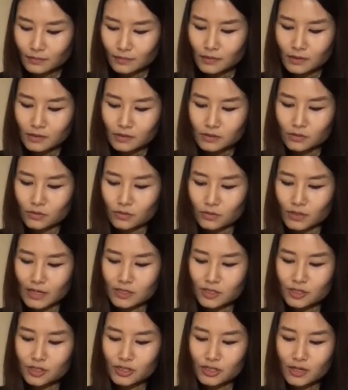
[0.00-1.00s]
So we can
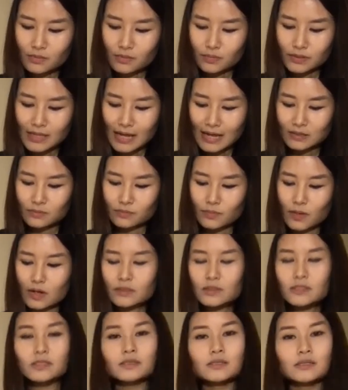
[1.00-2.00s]
shake that
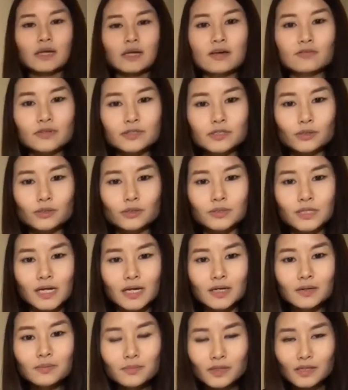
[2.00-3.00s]
amount every single
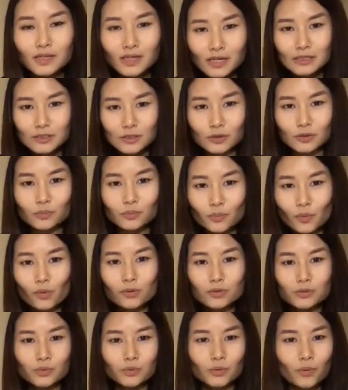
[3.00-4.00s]
time. So the balls
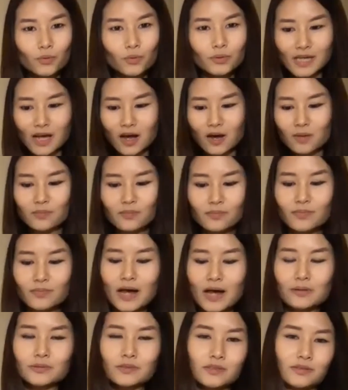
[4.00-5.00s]
would always come
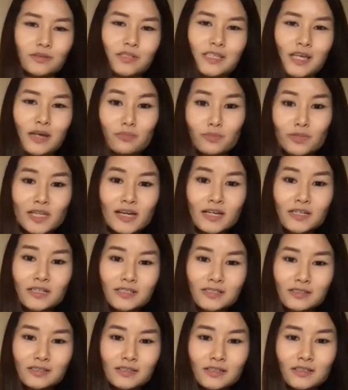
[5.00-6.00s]
out the same
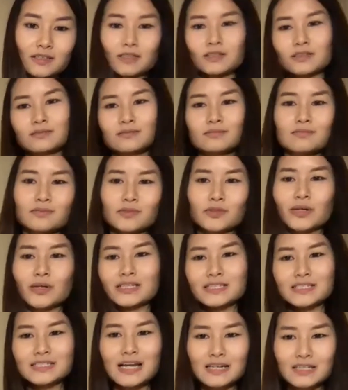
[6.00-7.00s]
size and then you can
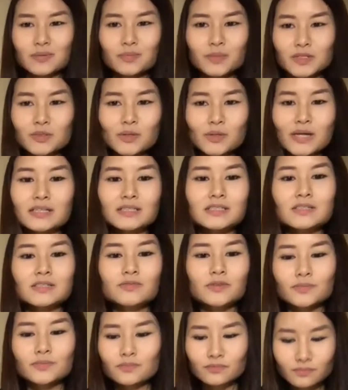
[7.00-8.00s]
stack them into any
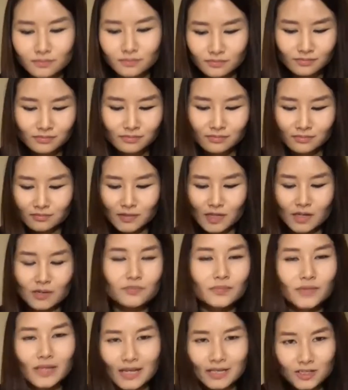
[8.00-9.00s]
different, um,
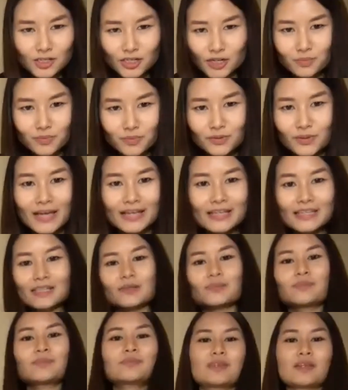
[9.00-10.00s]
any shape you like.
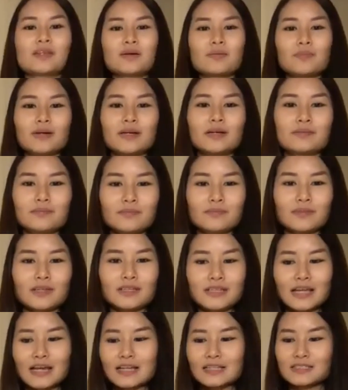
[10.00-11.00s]
But
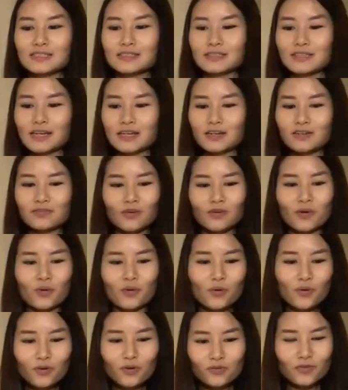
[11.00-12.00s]
that's kind of
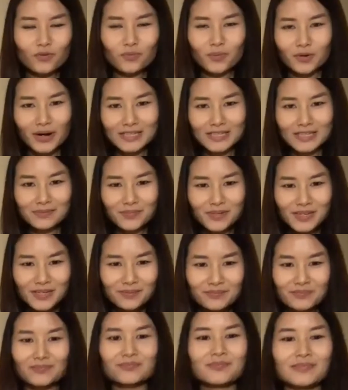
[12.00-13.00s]
all for my recipe.
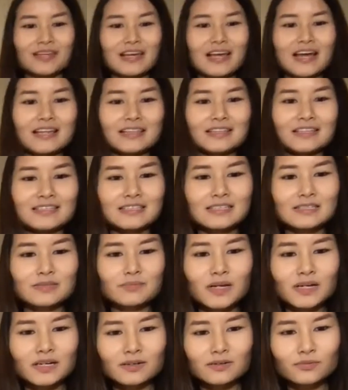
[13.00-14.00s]
And this is my
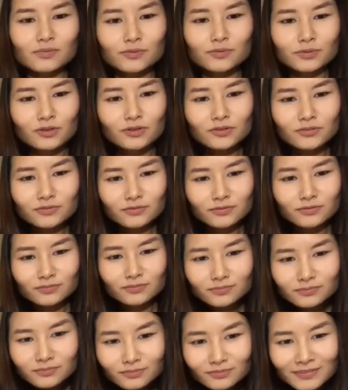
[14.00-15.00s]
little Rudolph.
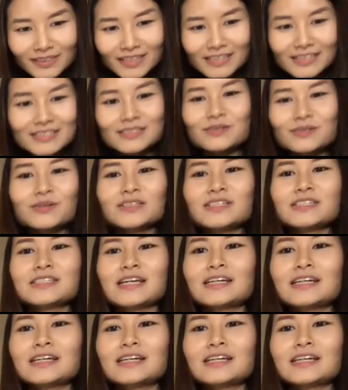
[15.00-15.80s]
It's still on the side.